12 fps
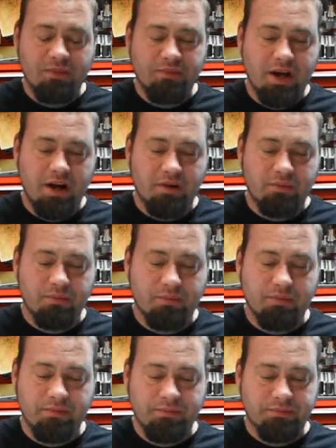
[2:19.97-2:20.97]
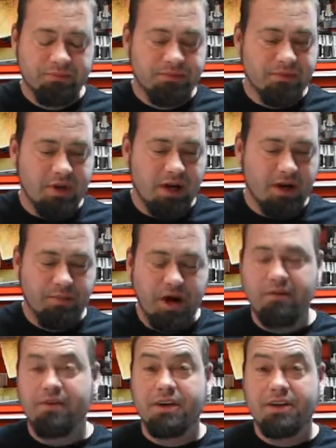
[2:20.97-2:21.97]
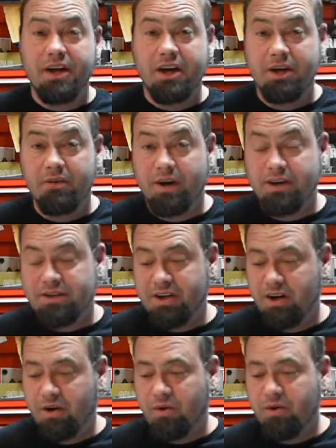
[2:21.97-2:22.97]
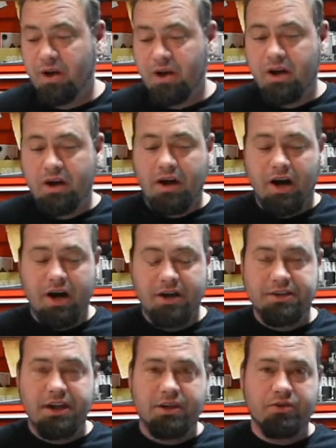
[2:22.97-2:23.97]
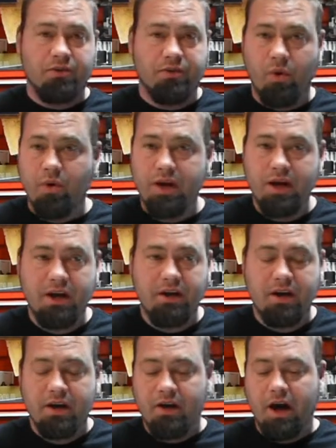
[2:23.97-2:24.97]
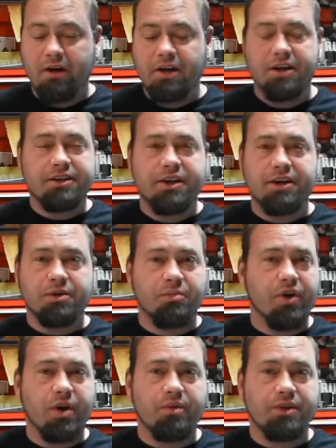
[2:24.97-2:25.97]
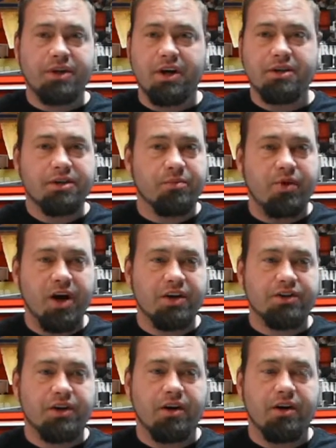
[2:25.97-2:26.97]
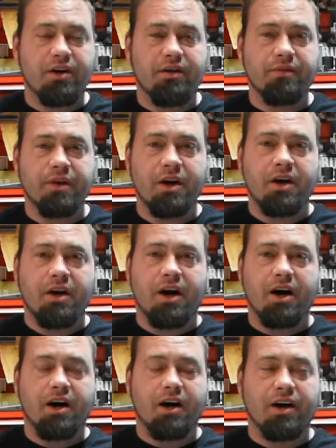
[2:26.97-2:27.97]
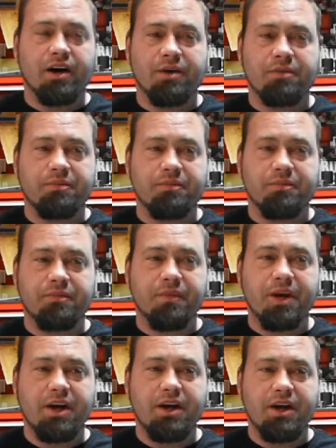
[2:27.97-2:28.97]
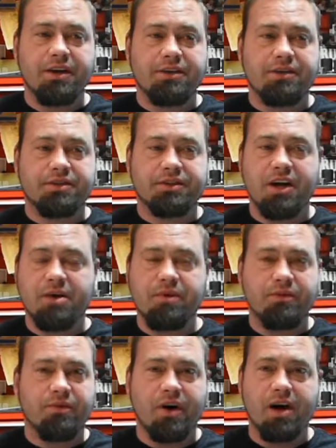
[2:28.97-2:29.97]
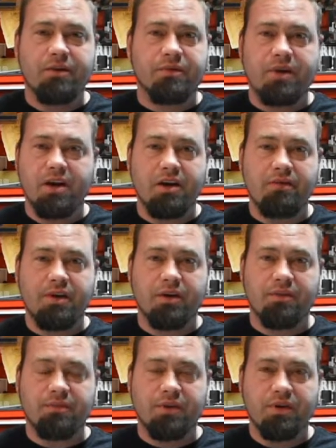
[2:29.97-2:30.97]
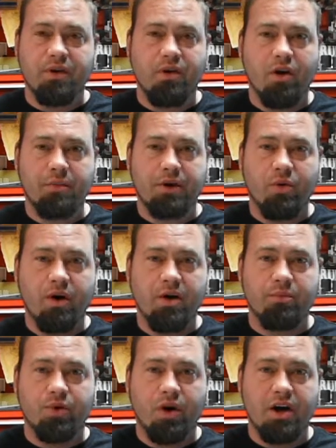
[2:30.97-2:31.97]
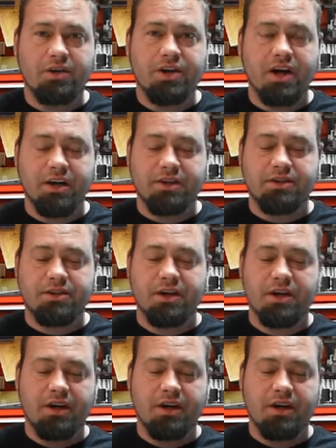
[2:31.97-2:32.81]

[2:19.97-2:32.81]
you know, benefit to you anyway. So Schedule 40, this will put up with tons of pressure. It's going to be fine for any of your home aquarium projects.